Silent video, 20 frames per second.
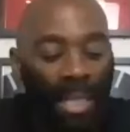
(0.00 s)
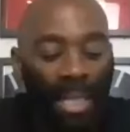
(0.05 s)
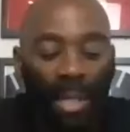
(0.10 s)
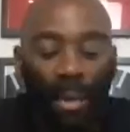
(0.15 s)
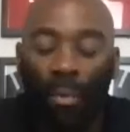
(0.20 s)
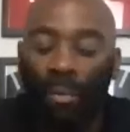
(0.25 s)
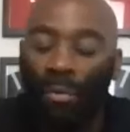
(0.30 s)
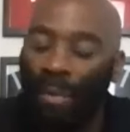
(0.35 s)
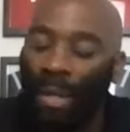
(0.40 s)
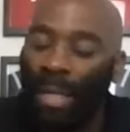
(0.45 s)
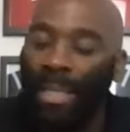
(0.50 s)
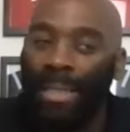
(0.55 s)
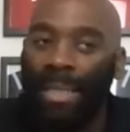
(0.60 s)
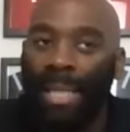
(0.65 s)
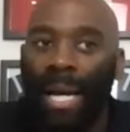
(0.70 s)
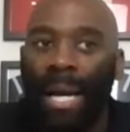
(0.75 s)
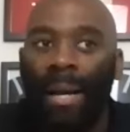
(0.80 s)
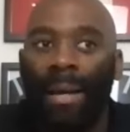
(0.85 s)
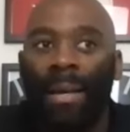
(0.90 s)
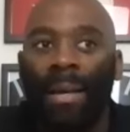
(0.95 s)
are the little things
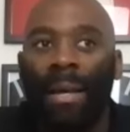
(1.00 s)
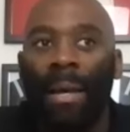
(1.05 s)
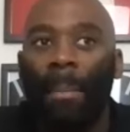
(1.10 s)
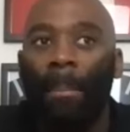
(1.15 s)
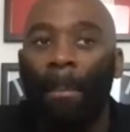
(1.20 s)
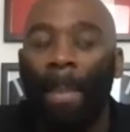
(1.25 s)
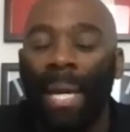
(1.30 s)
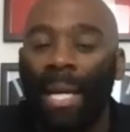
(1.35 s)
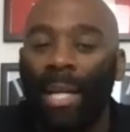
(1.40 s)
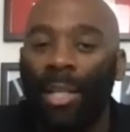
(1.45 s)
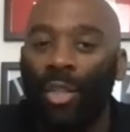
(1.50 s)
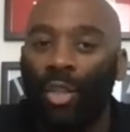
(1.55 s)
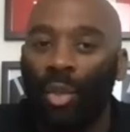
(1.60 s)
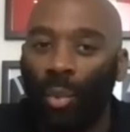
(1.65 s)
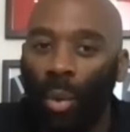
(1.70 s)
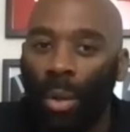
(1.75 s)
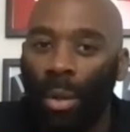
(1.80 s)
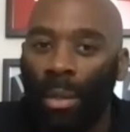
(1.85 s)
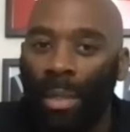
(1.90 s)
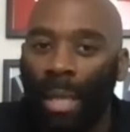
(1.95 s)
that make a
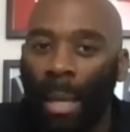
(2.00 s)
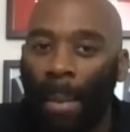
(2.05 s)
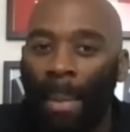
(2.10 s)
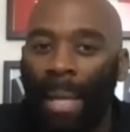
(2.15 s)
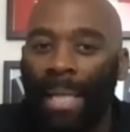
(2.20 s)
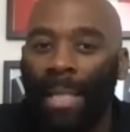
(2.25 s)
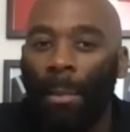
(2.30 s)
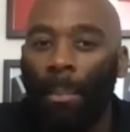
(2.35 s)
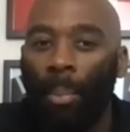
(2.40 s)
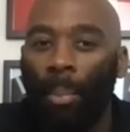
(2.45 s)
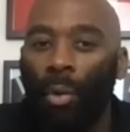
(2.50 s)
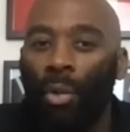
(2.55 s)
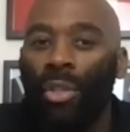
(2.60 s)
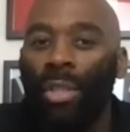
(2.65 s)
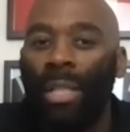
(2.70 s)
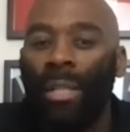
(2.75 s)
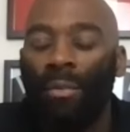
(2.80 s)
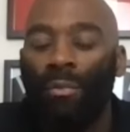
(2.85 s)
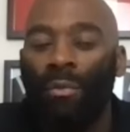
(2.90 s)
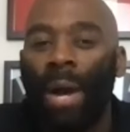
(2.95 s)
squad, that make the
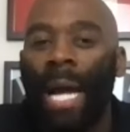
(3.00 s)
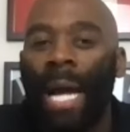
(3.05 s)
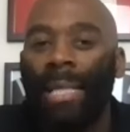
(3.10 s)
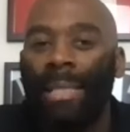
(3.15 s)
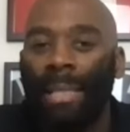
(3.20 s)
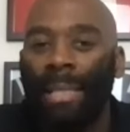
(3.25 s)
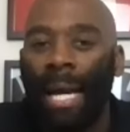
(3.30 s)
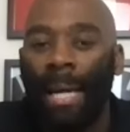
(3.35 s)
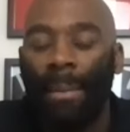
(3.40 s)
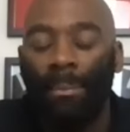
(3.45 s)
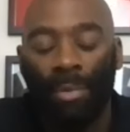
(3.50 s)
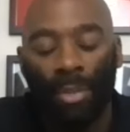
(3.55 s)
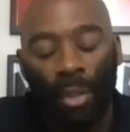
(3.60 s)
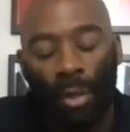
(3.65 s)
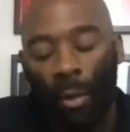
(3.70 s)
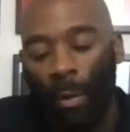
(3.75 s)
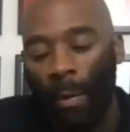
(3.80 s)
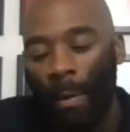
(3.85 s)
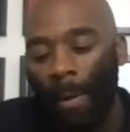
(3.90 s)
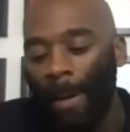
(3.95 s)
push at the right time.
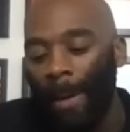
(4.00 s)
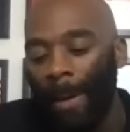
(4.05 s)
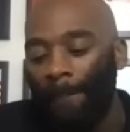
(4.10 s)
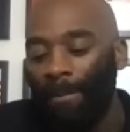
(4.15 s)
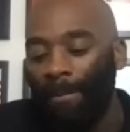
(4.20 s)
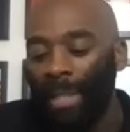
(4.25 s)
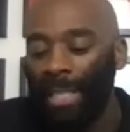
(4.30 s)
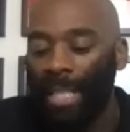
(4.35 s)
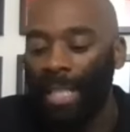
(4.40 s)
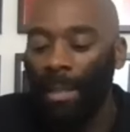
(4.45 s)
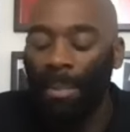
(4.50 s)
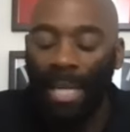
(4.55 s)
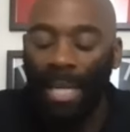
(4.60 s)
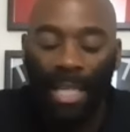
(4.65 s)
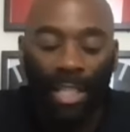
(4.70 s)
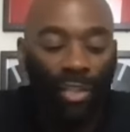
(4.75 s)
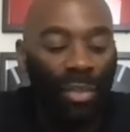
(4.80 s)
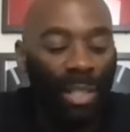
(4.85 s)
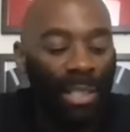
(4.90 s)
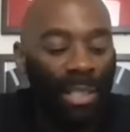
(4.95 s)
So it's going to be
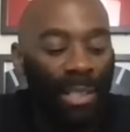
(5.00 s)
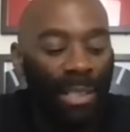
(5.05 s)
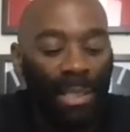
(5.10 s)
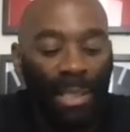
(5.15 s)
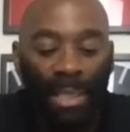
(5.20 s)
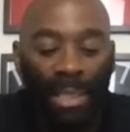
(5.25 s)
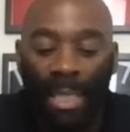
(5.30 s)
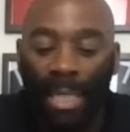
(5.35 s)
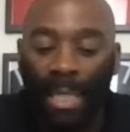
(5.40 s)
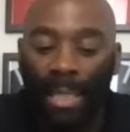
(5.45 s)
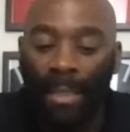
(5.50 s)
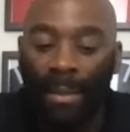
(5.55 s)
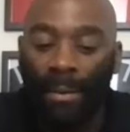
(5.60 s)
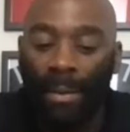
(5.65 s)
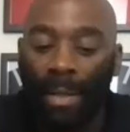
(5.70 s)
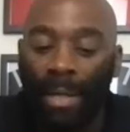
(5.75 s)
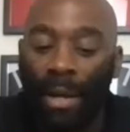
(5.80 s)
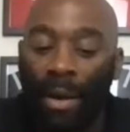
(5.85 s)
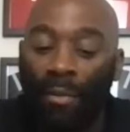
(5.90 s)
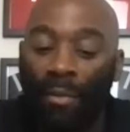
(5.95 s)
interesting to see. And
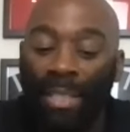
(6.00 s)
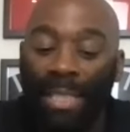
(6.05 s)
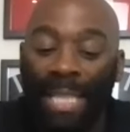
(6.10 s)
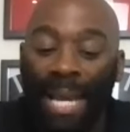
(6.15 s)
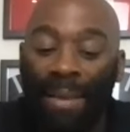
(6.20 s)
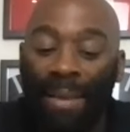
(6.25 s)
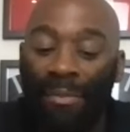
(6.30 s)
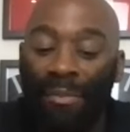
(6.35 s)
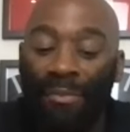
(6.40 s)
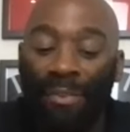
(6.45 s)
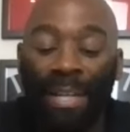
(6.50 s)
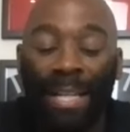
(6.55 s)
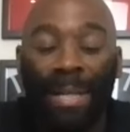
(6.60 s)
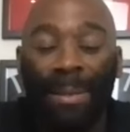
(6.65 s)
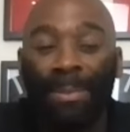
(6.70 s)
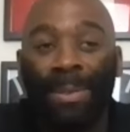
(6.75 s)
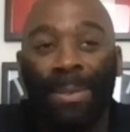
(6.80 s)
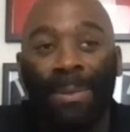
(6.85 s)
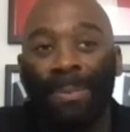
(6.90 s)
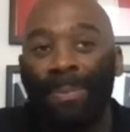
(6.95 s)
obviously, Kevin
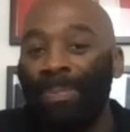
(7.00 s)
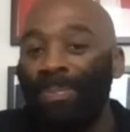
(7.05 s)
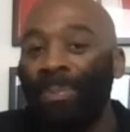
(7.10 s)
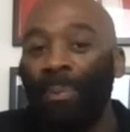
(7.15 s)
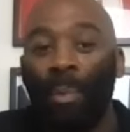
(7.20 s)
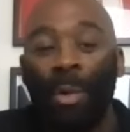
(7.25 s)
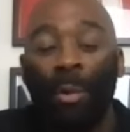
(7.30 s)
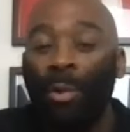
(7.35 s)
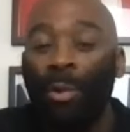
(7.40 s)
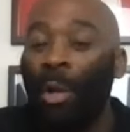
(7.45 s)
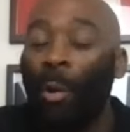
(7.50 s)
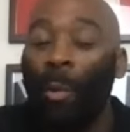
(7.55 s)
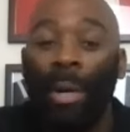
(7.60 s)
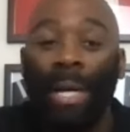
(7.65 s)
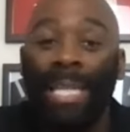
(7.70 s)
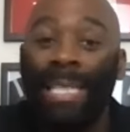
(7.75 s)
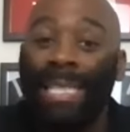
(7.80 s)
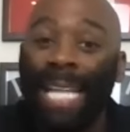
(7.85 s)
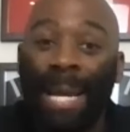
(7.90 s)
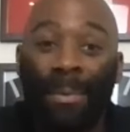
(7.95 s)
Phillips, we all know
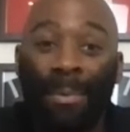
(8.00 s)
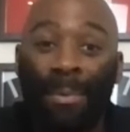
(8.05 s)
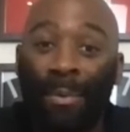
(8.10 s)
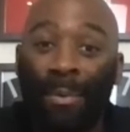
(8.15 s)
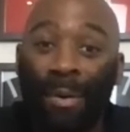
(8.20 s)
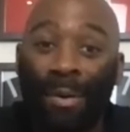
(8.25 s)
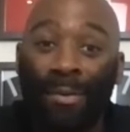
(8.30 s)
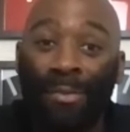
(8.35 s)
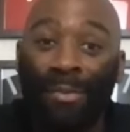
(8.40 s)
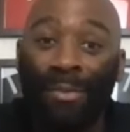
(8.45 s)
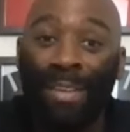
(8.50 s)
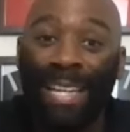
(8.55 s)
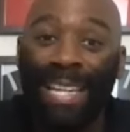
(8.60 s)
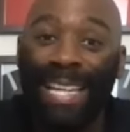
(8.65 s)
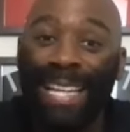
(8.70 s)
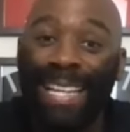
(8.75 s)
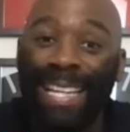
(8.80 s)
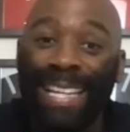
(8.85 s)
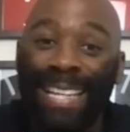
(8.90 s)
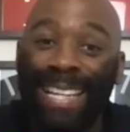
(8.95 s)
what he's capable of
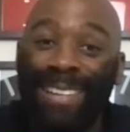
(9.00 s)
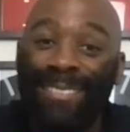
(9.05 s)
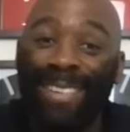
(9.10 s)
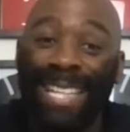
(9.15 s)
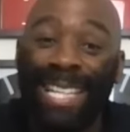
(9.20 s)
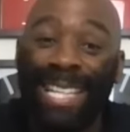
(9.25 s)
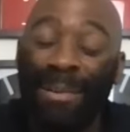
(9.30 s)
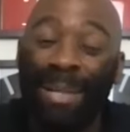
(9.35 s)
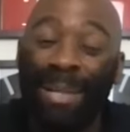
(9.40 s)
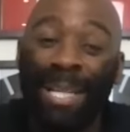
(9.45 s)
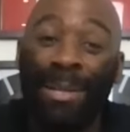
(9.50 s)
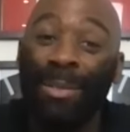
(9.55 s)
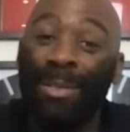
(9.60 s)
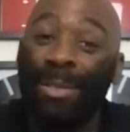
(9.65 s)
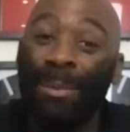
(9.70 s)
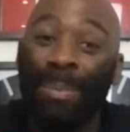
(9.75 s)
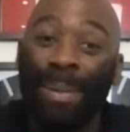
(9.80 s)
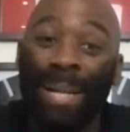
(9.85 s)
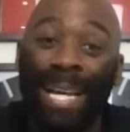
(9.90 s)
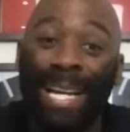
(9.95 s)
when, when he
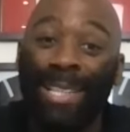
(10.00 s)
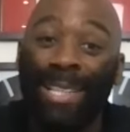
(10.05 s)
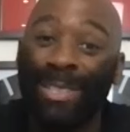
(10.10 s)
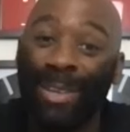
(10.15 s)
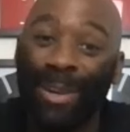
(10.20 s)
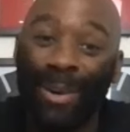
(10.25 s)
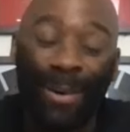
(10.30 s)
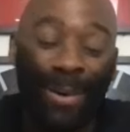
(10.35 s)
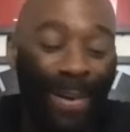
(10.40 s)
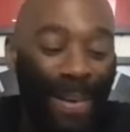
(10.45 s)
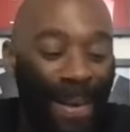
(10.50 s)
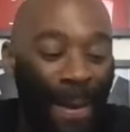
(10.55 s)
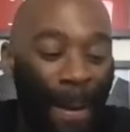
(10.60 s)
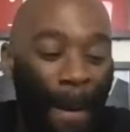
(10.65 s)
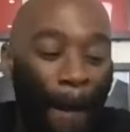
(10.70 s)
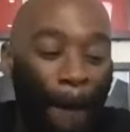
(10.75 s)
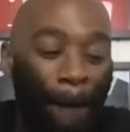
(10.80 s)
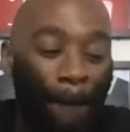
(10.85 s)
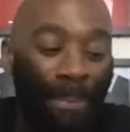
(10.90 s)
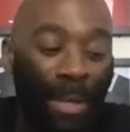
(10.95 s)
was a player. So
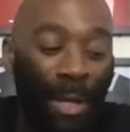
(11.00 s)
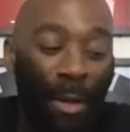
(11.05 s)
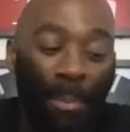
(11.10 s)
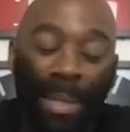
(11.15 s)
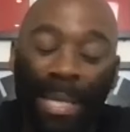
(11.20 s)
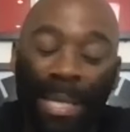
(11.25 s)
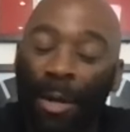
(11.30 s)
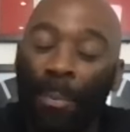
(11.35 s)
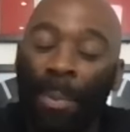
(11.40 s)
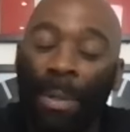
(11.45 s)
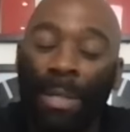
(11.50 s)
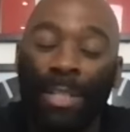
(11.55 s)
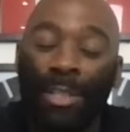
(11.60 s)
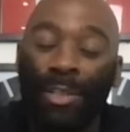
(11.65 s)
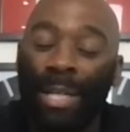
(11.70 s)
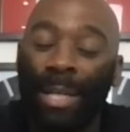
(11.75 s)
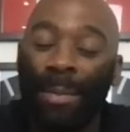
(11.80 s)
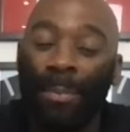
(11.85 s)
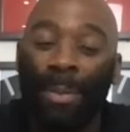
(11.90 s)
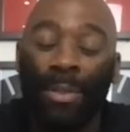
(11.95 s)
he'll be he'll be on the
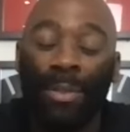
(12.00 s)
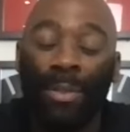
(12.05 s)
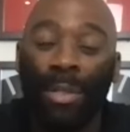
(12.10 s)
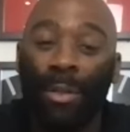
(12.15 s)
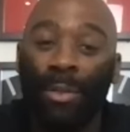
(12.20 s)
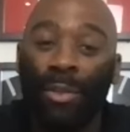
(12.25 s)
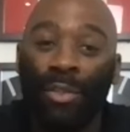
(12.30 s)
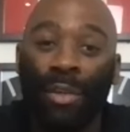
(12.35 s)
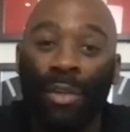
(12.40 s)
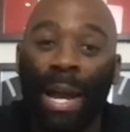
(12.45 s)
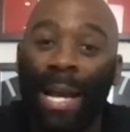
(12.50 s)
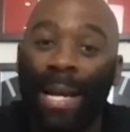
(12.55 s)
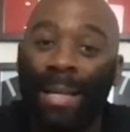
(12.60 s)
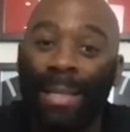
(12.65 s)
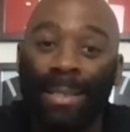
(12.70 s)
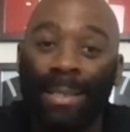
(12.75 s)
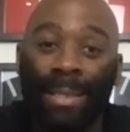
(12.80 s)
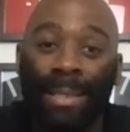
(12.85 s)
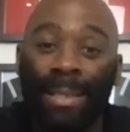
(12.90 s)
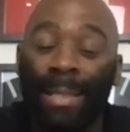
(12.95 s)
training pitch with those
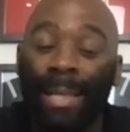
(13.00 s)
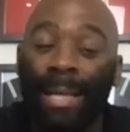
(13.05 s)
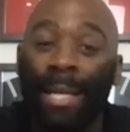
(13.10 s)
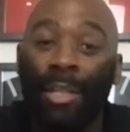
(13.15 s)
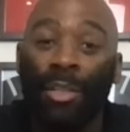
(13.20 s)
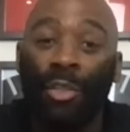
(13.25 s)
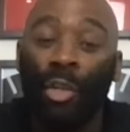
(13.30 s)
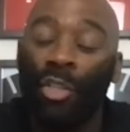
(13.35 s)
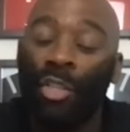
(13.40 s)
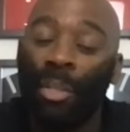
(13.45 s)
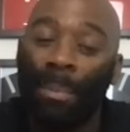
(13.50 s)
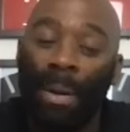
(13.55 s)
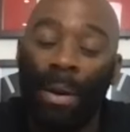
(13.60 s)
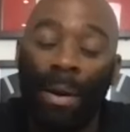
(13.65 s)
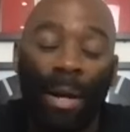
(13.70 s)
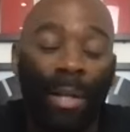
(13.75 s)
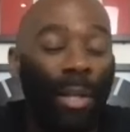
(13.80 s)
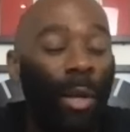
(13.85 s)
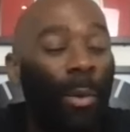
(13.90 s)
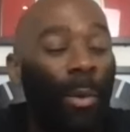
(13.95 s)
strikers. And Josh
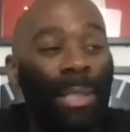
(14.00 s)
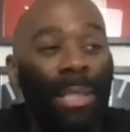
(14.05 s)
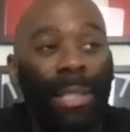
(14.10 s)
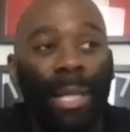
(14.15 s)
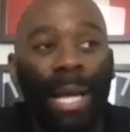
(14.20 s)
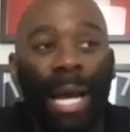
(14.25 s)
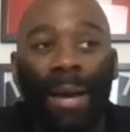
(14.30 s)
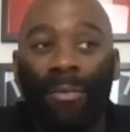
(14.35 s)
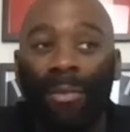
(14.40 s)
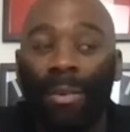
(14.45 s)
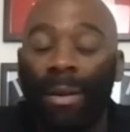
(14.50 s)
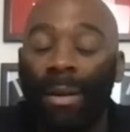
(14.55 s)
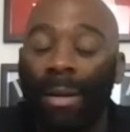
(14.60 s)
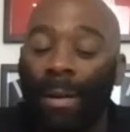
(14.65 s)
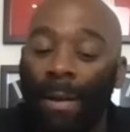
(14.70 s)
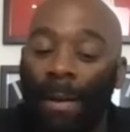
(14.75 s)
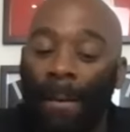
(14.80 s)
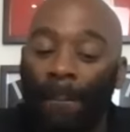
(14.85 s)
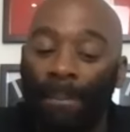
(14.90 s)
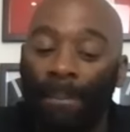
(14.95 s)
Umerah, I know he's going to have
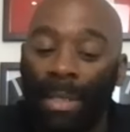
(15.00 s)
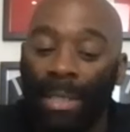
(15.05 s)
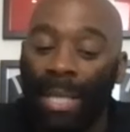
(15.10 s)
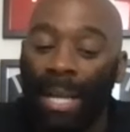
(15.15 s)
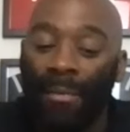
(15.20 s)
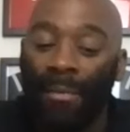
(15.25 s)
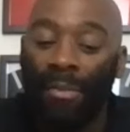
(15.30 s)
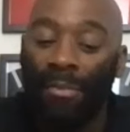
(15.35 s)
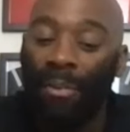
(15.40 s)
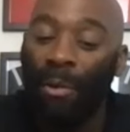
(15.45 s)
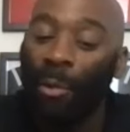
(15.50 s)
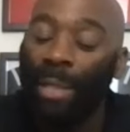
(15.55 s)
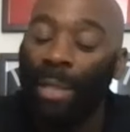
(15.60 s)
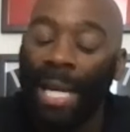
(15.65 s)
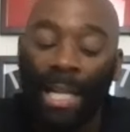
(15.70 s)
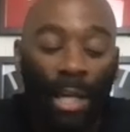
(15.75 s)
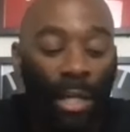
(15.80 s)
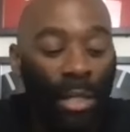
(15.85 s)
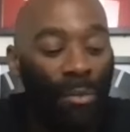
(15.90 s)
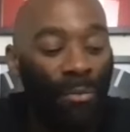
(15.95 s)
a is going to have a field
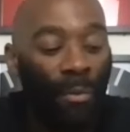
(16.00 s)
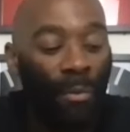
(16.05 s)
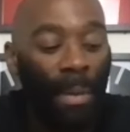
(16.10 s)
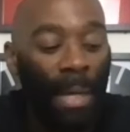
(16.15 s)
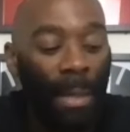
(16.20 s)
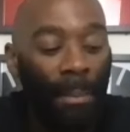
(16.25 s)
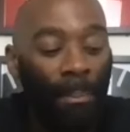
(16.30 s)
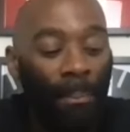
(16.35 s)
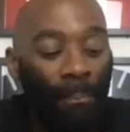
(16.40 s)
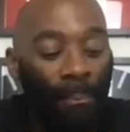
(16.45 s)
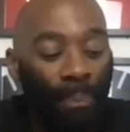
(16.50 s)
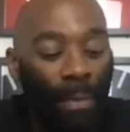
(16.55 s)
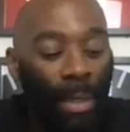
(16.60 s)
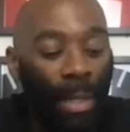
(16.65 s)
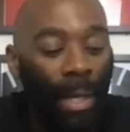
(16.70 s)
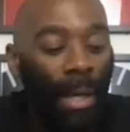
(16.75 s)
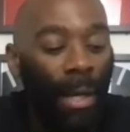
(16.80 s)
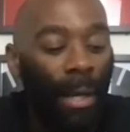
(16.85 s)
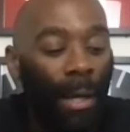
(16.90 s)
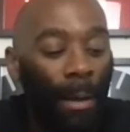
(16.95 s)
day learning from him.
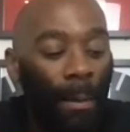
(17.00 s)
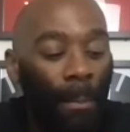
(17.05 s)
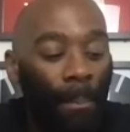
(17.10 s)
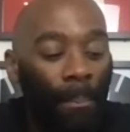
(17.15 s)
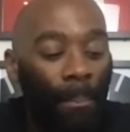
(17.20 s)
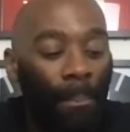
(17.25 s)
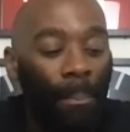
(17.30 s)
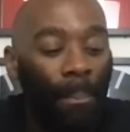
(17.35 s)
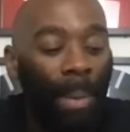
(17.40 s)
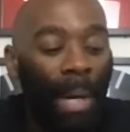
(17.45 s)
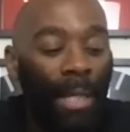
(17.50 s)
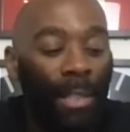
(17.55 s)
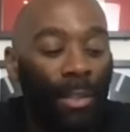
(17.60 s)
Um,